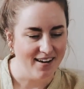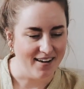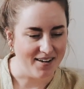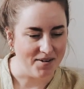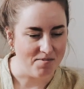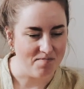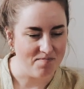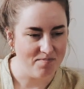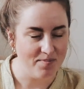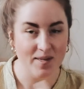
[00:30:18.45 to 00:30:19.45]

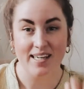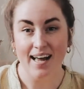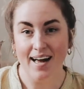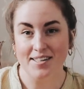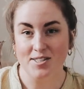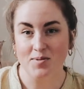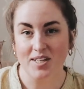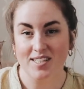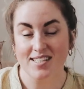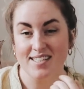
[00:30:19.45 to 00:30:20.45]
But yeah, I just
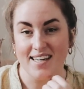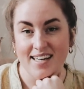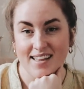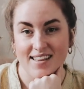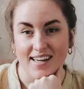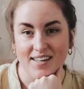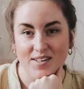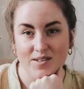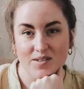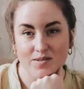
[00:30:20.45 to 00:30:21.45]
wanted to say thank
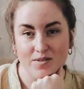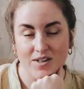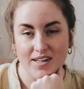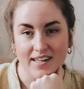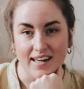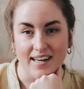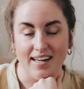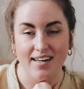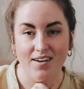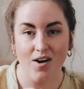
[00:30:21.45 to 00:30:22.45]
you for,
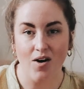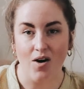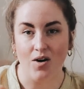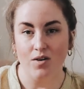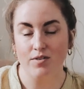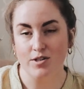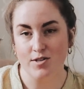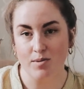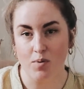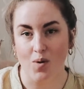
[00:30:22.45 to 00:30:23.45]
again, all of your
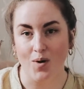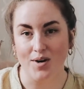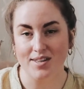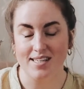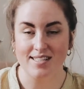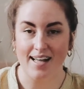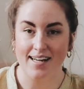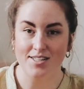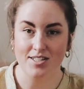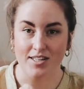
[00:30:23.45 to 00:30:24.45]
support this
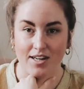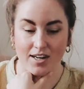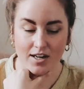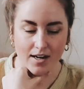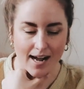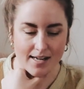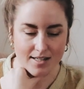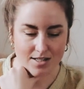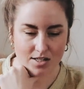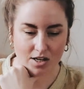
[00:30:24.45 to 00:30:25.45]
last year. I
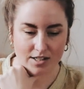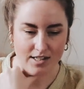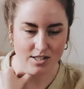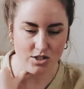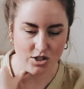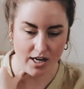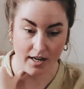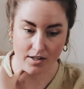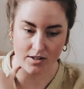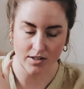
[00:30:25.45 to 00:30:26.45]
started this
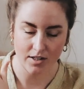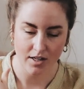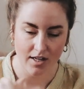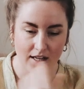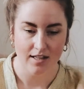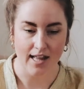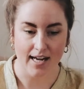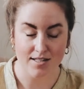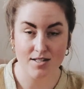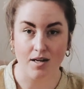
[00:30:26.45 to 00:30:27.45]
channel
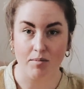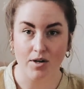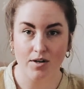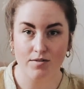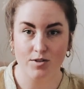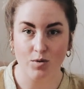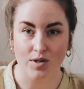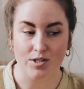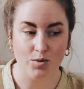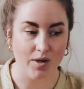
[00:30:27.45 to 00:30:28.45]
last summer of
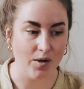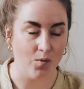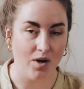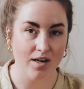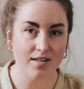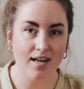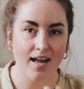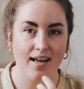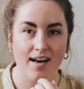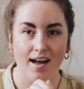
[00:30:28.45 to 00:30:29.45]
2021,
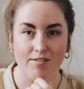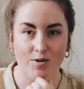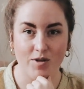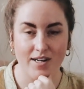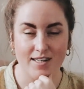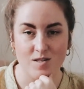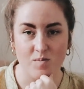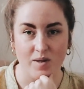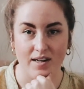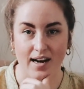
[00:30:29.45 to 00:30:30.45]
and everyone has
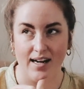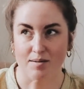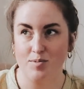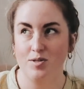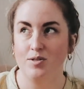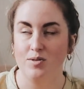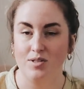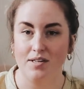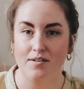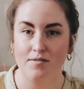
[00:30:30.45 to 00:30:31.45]
been
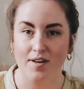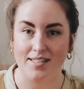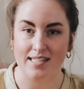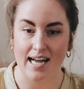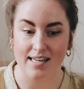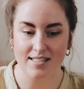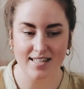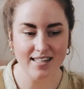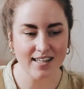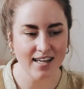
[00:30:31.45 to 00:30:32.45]
absolutely
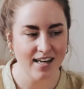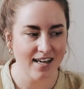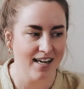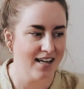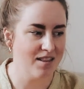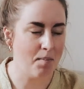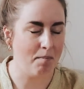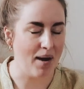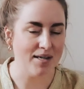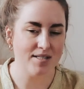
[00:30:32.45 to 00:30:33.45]
fantastic. The
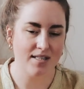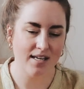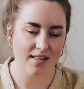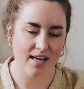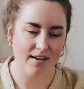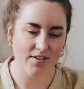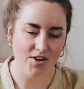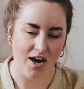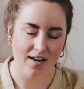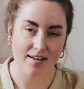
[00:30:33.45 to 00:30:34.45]
best thing that I've
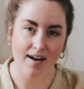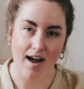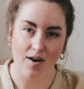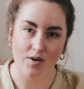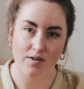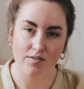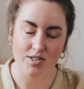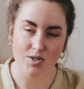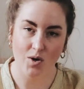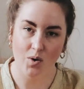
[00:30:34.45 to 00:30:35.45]
gotten out of
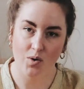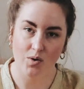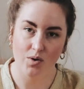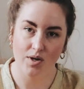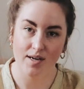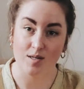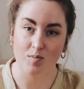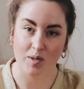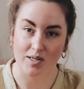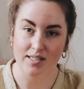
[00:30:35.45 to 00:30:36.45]
this whole
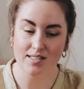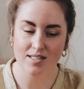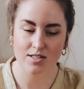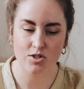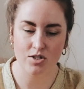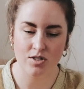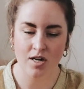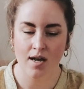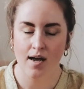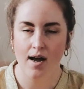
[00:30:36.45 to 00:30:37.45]
experience is just
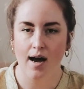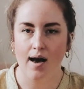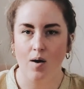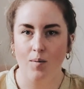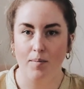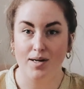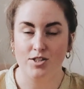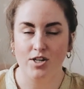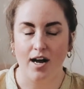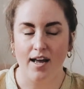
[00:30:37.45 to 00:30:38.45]
how
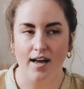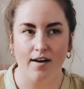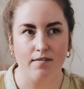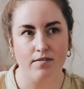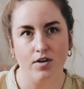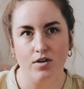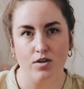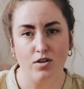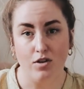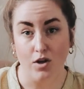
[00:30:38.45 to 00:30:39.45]
much I have
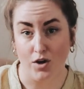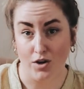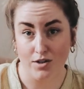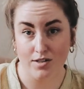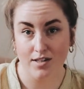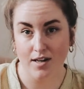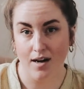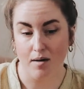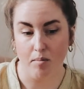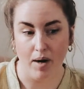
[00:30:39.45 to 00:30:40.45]
learned
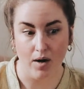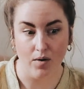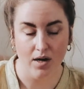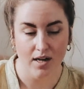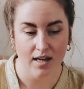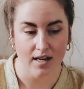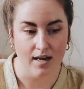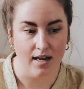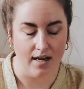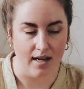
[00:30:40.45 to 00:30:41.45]
about
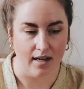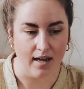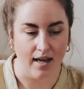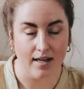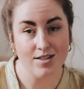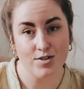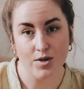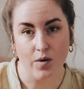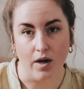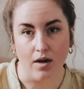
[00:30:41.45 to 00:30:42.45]
knitting and
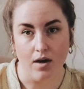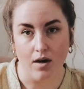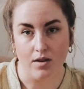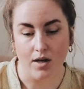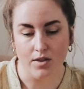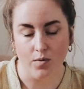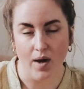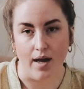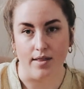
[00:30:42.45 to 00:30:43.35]
sewing along the way.